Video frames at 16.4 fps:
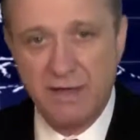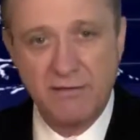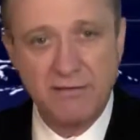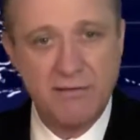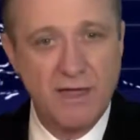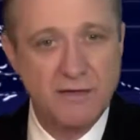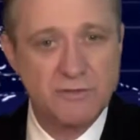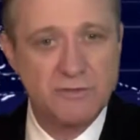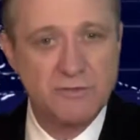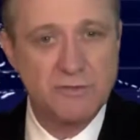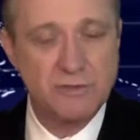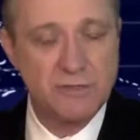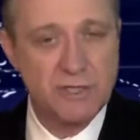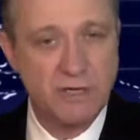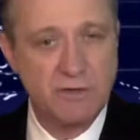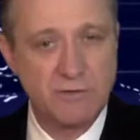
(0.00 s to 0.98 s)
Thanks to a
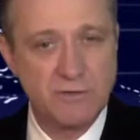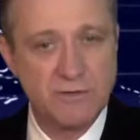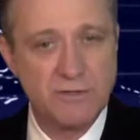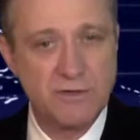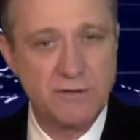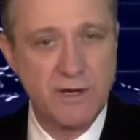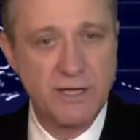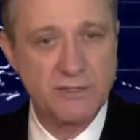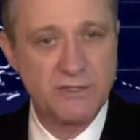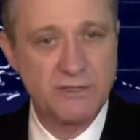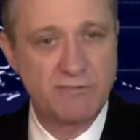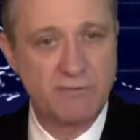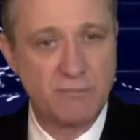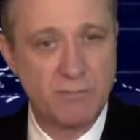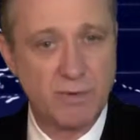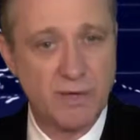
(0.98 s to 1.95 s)
generous donation
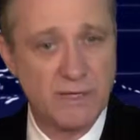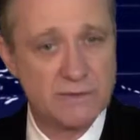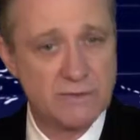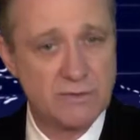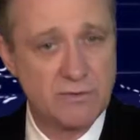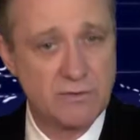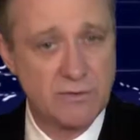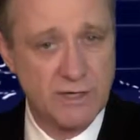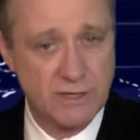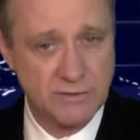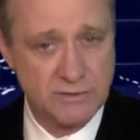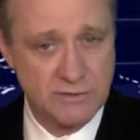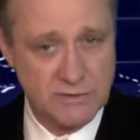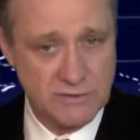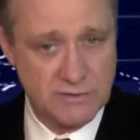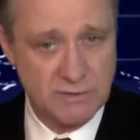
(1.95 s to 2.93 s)
from Bon Secours
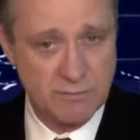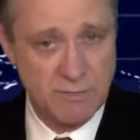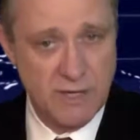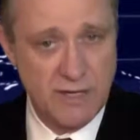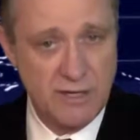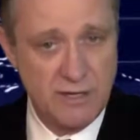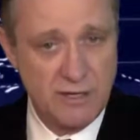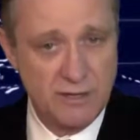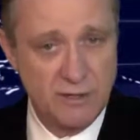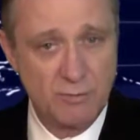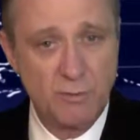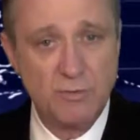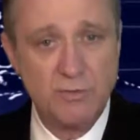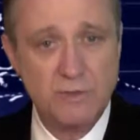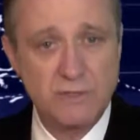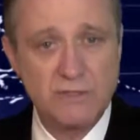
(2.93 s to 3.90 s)
Health System, the
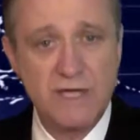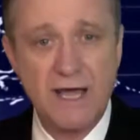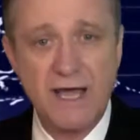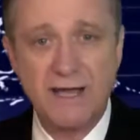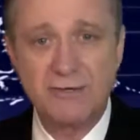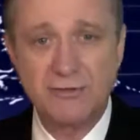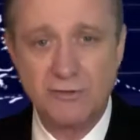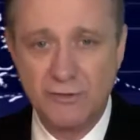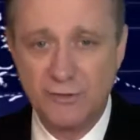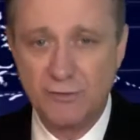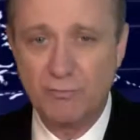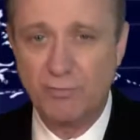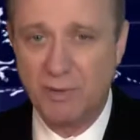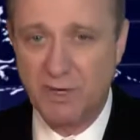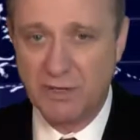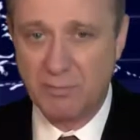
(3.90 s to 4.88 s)
boys got new
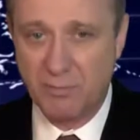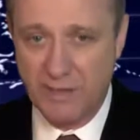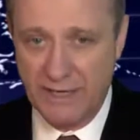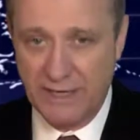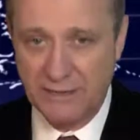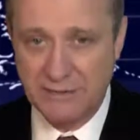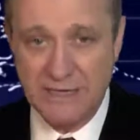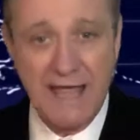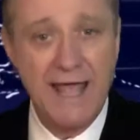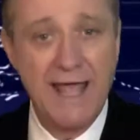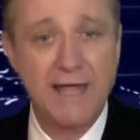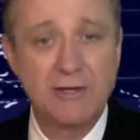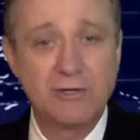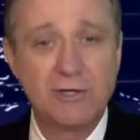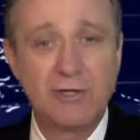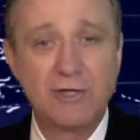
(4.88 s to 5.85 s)
bunk beds,
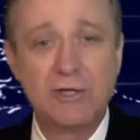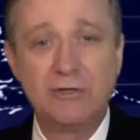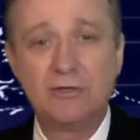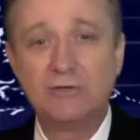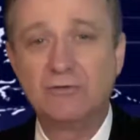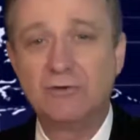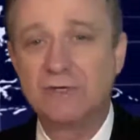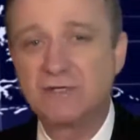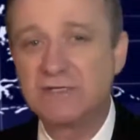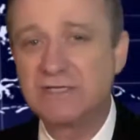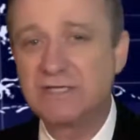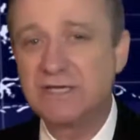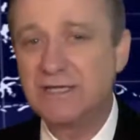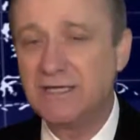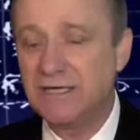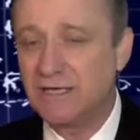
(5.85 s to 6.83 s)
and you can
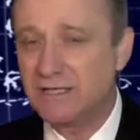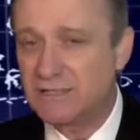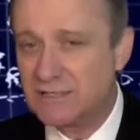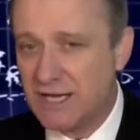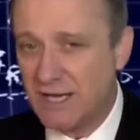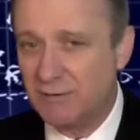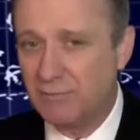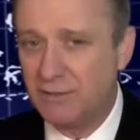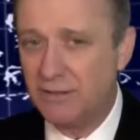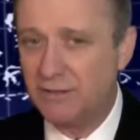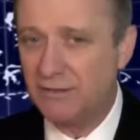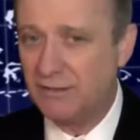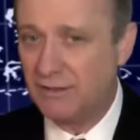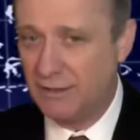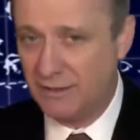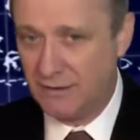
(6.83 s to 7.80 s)
see the
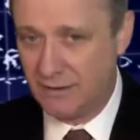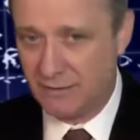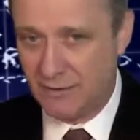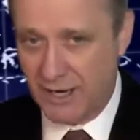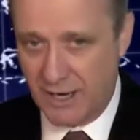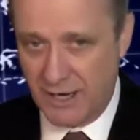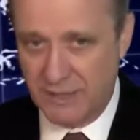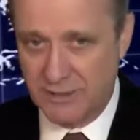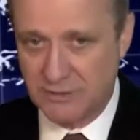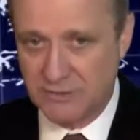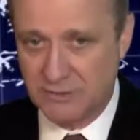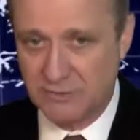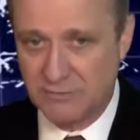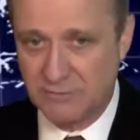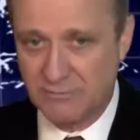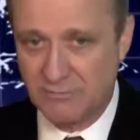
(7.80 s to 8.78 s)
excitement in their eyes.